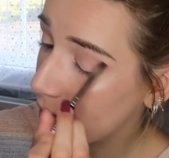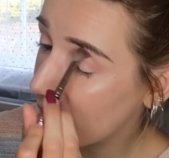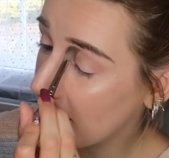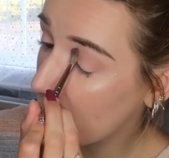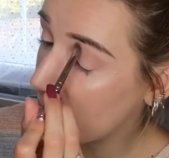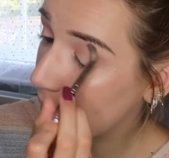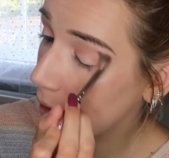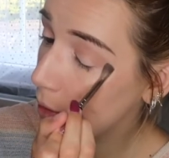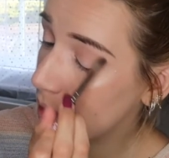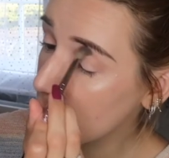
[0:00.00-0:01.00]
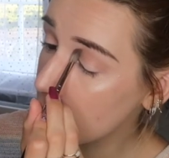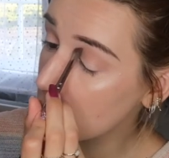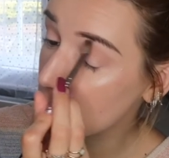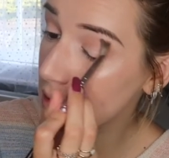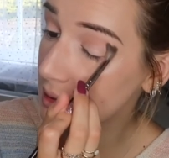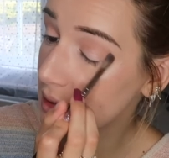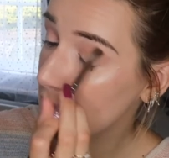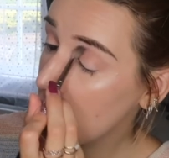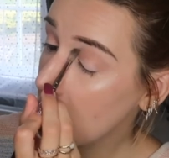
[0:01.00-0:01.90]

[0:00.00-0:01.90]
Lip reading: to the fact that they killed her, because